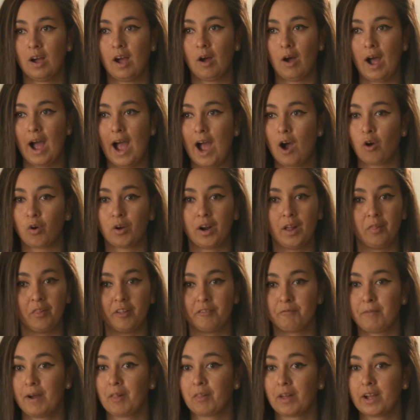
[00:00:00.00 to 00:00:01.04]
how can I
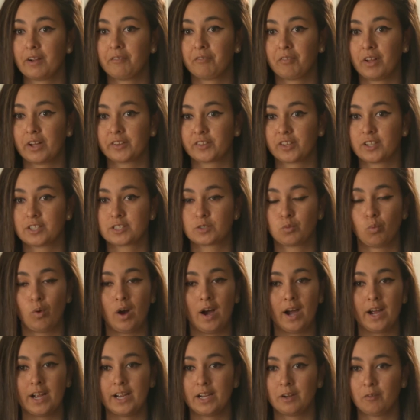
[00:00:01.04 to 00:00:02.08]
live my life like this?
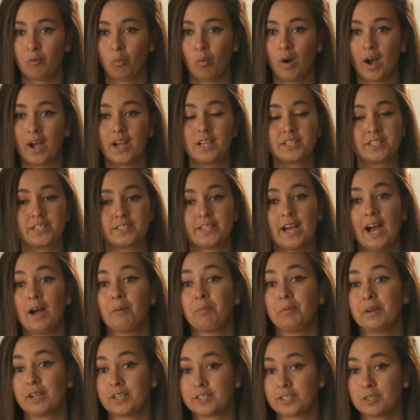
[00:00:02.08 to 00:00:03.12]
Why is this
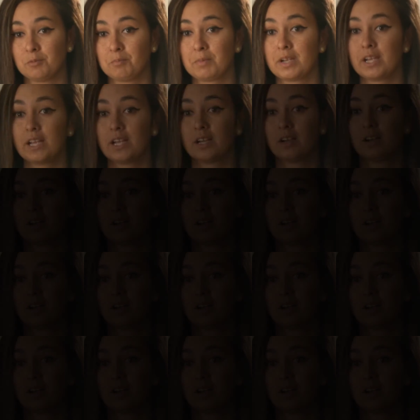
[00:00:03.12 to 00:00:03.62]
happening to me?